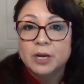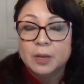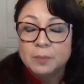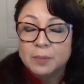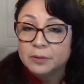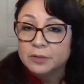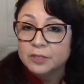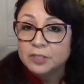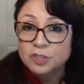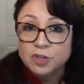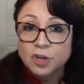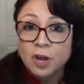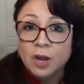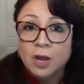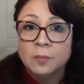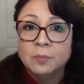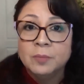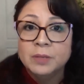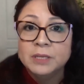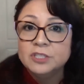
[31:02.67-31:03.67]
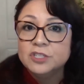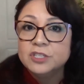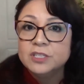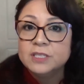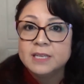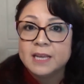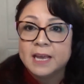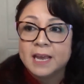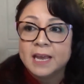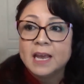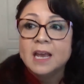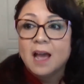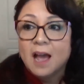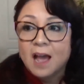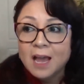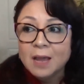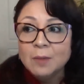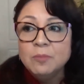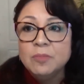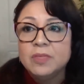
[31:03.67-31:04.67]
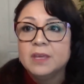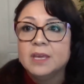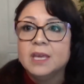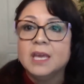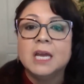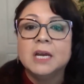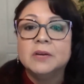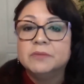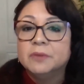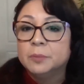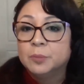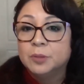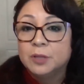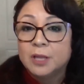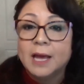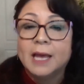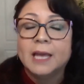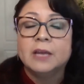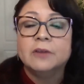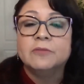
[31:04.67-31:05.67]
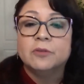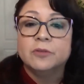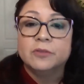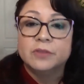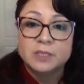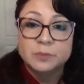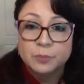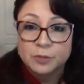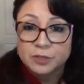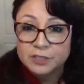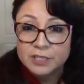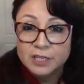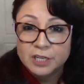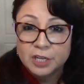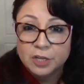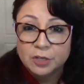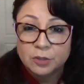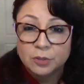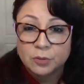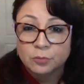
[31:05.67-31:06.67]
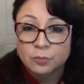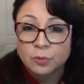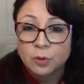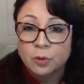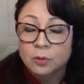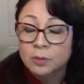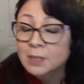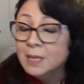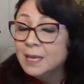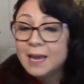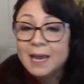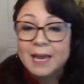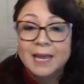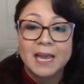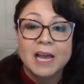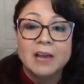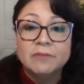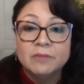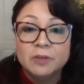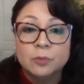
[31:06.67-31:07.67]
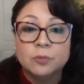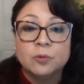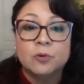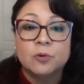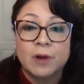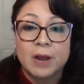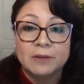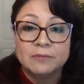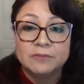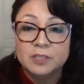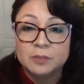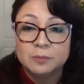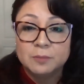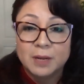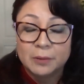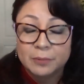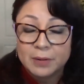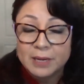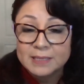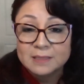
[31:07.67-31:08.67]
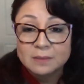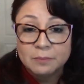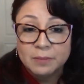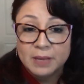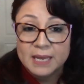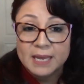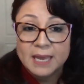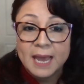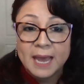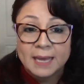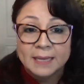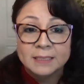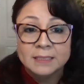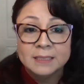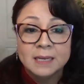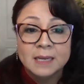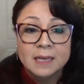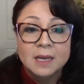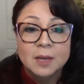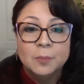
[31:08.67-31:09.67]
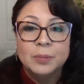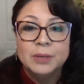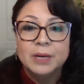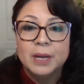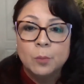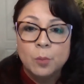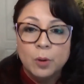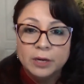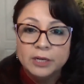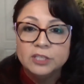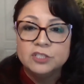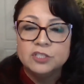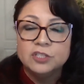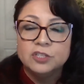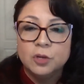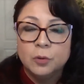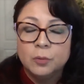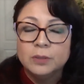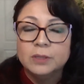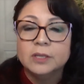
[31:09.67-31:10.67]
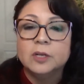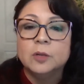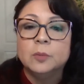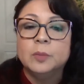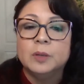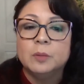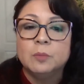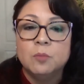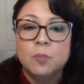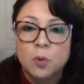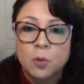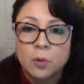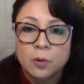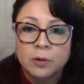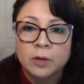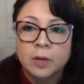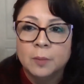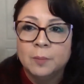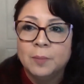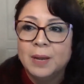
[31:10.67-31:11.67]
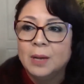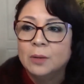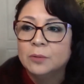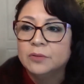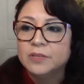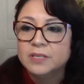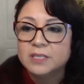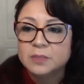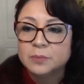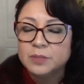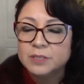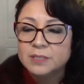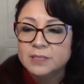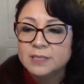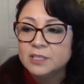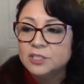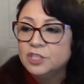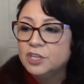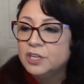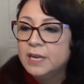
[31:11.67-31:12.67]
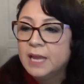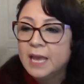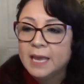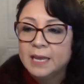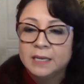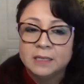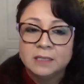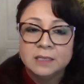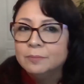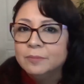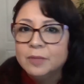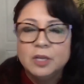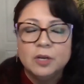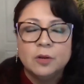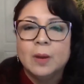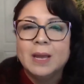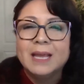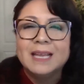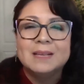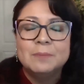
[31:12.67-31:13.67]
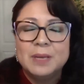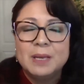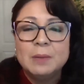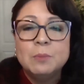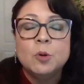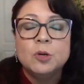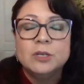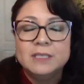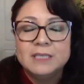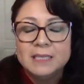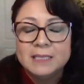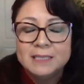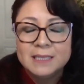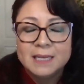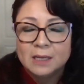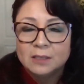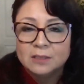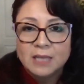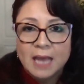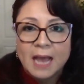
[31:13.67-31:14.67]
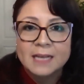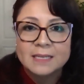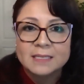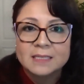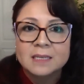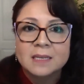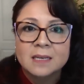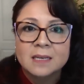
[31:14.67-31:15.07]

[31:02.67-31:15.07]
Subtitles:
about a job and just say, I'm thinking of applying for this particular role. I haven't crafted my resume yet, but I wanted to know a little bit more about this position, and and be more detailed. Ask